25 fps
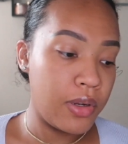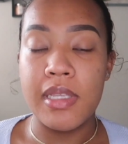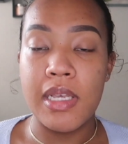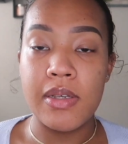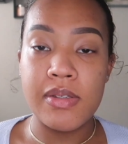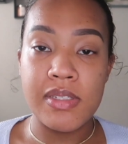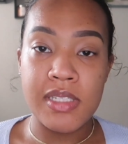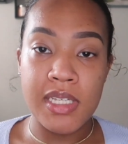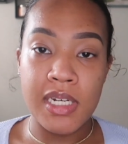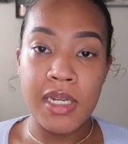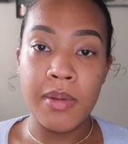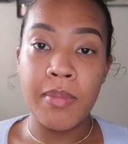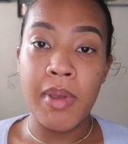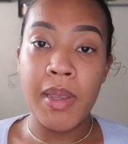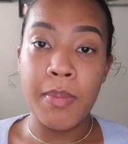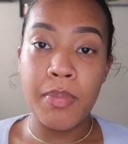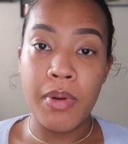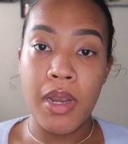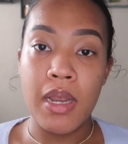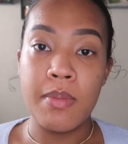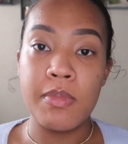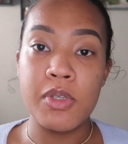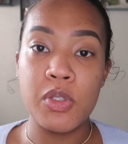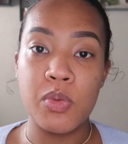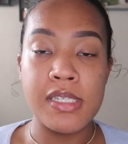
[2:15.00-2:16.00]
Now, setting my
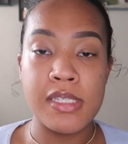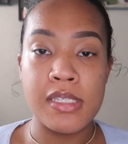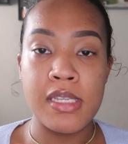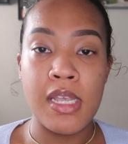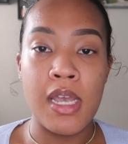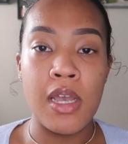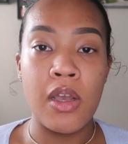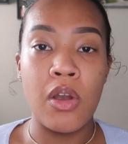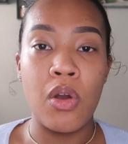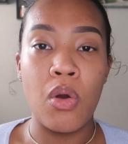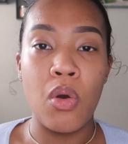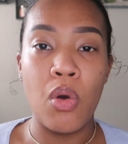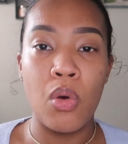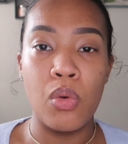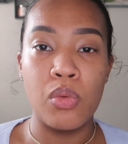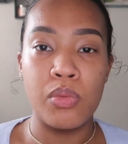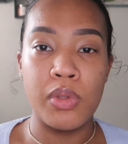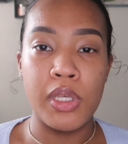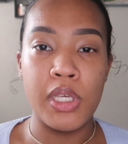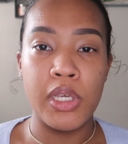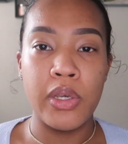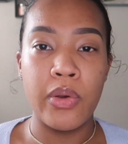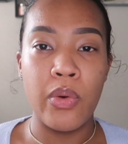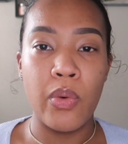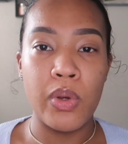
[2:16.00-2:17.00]
primers is not
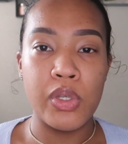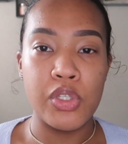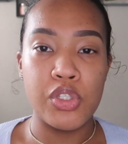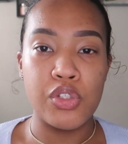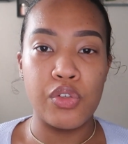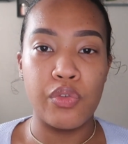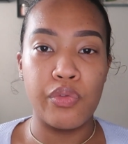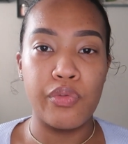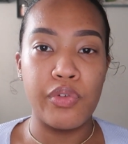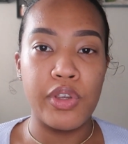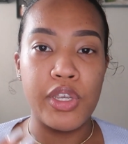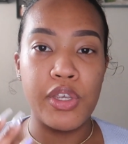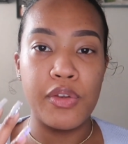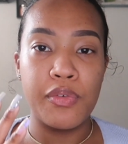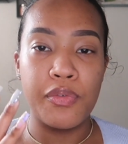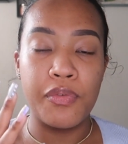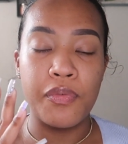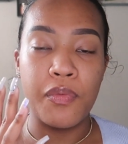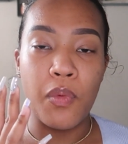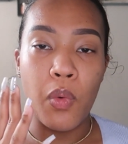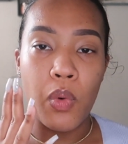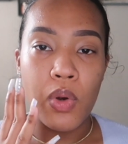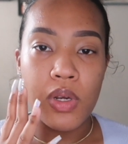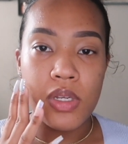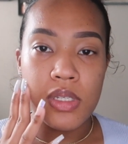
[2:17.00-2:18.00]
only going to
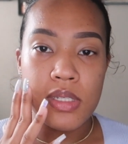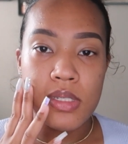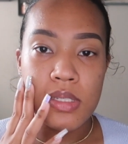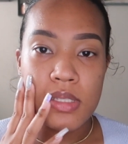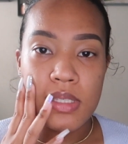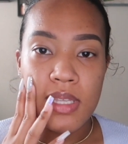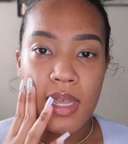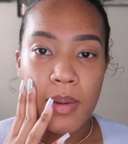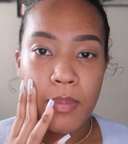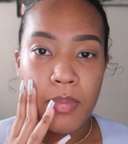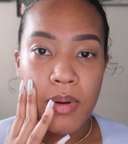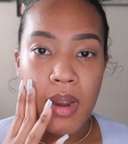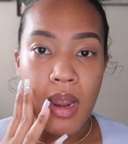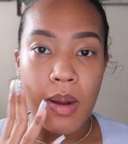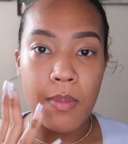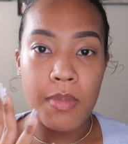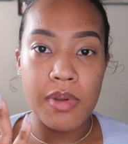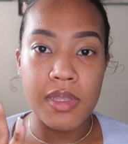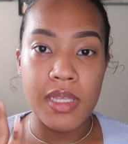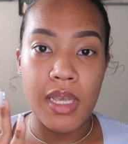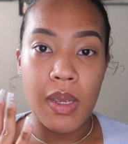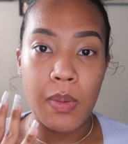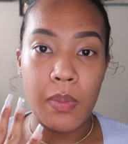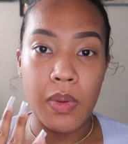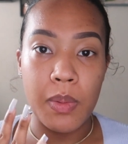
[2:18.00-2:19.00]
reinforce that primer
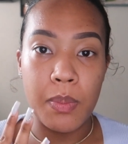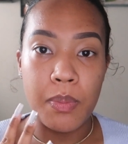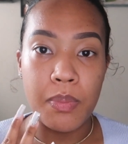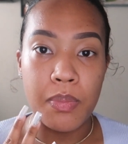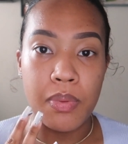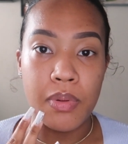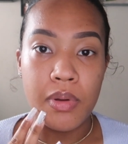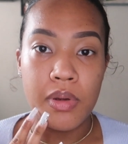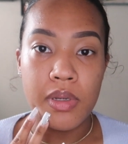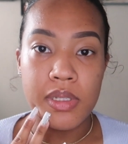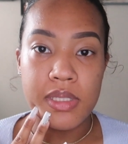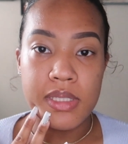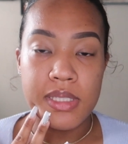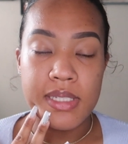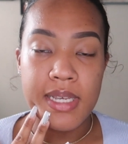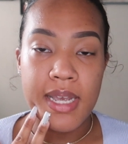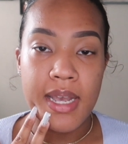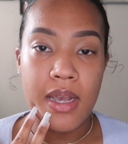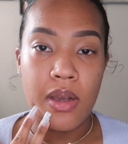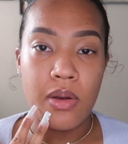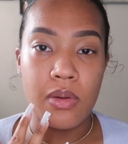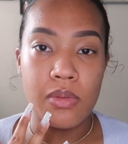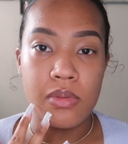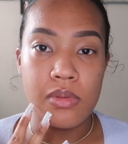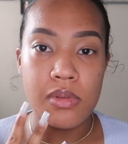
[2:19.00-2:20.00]
that we put
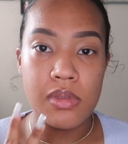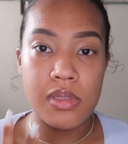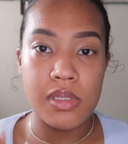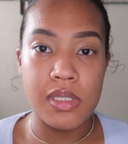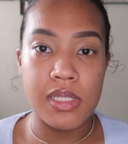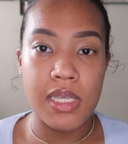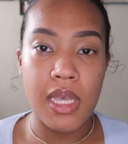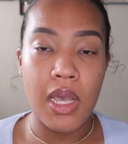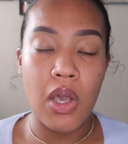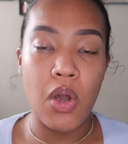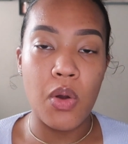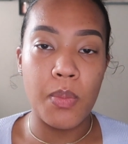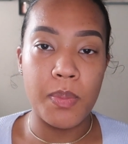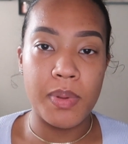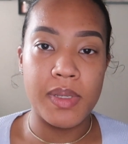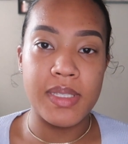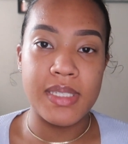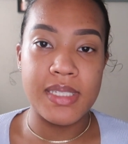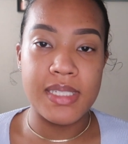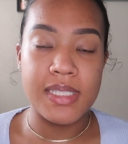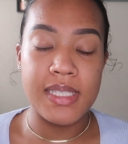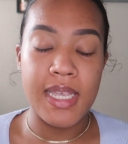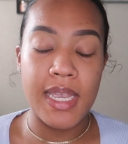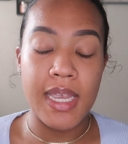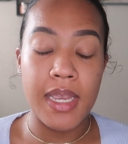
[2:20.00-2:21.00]
down to help it
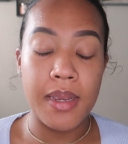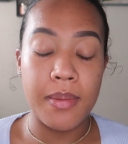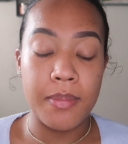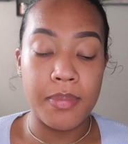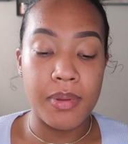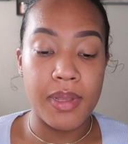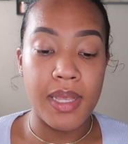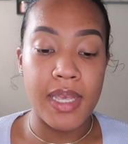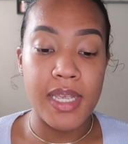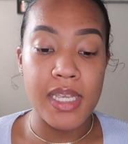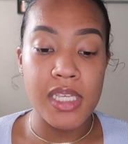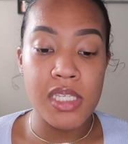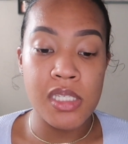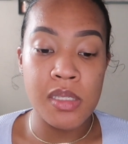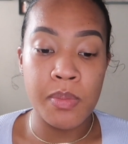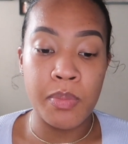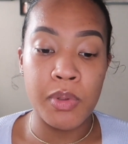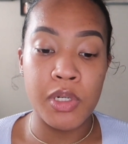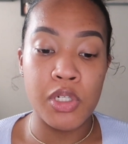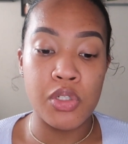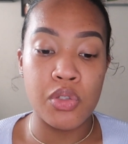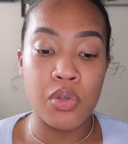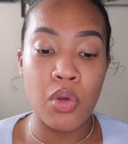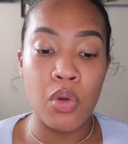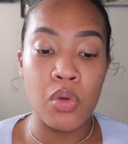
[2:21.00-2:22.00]
stay in place, but
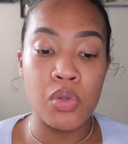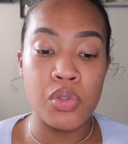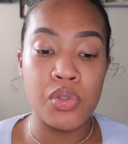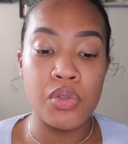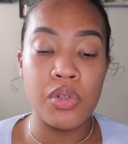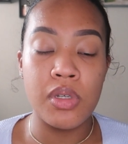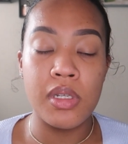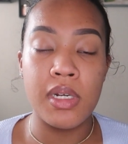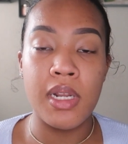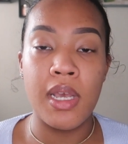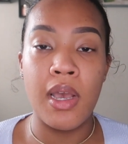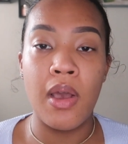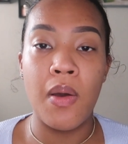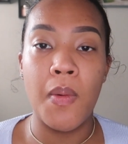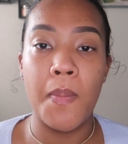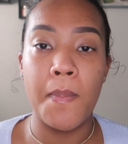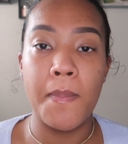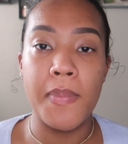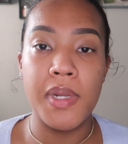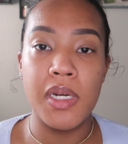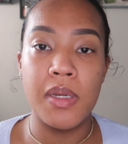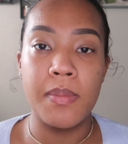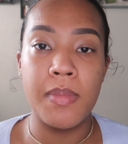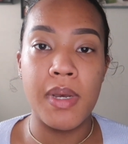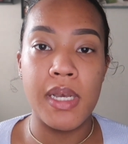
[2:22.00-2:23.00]
it's also going to help
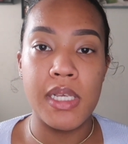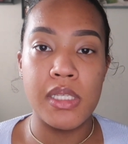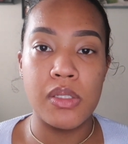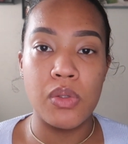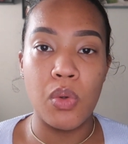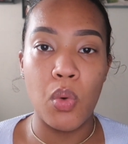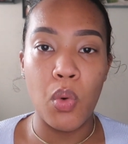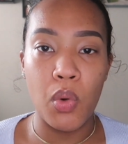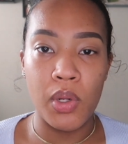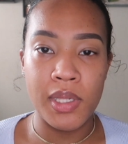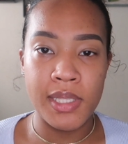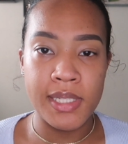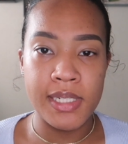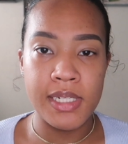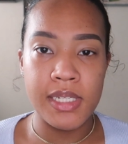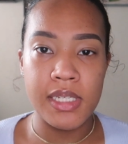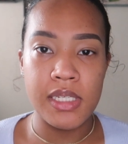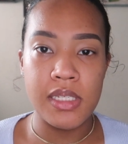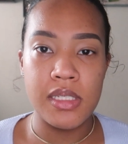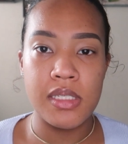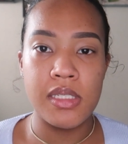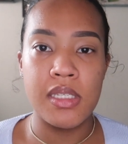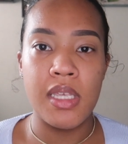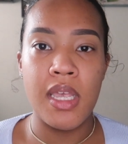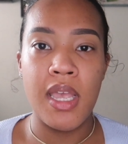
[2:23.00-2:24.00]
minimize
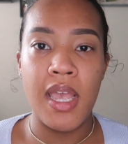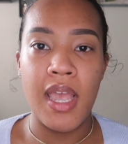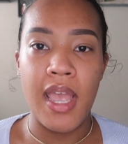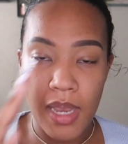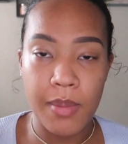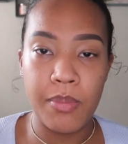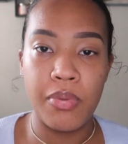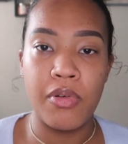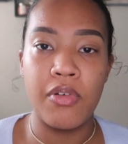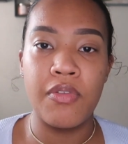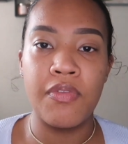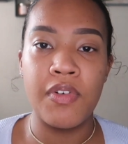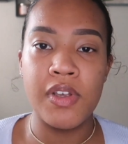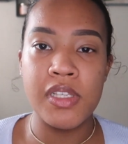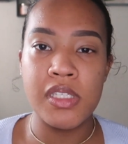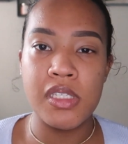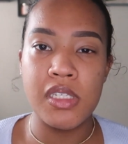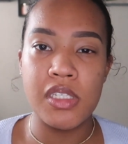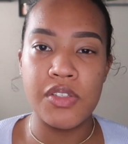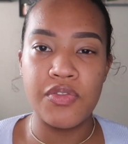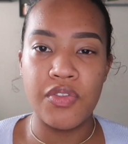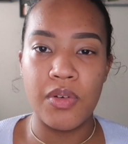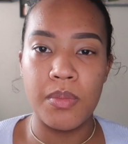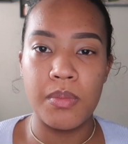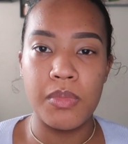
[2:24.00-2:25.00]
oiliness and prevent
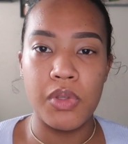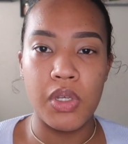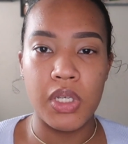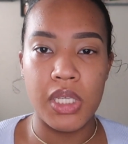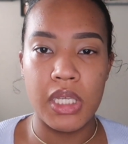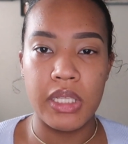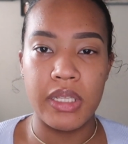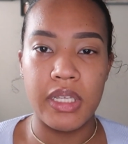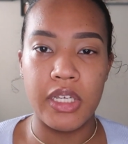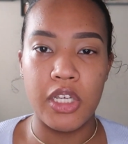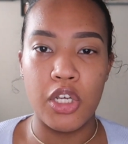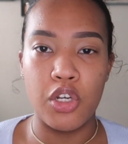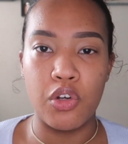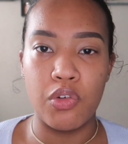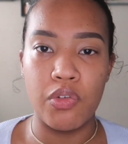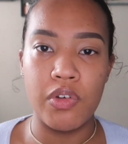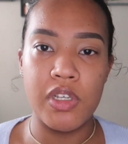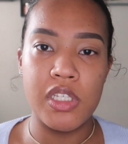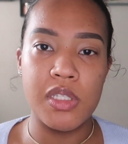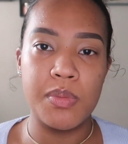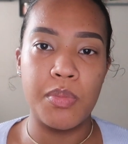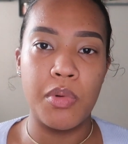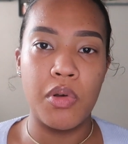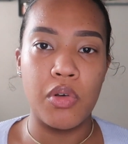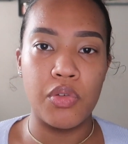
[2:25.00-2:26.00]
us from looking like a
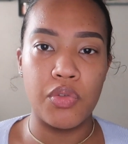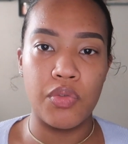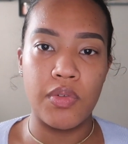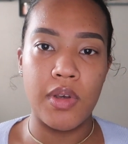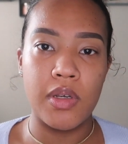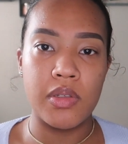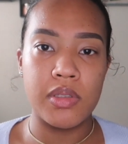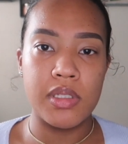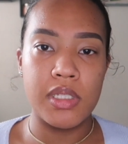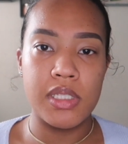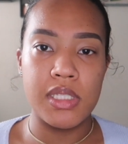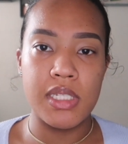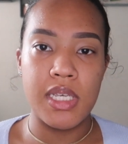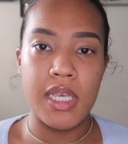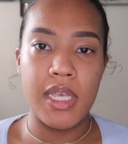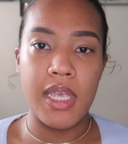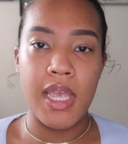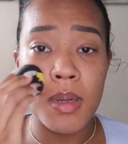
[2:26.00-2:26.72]
grease ball throughout the day.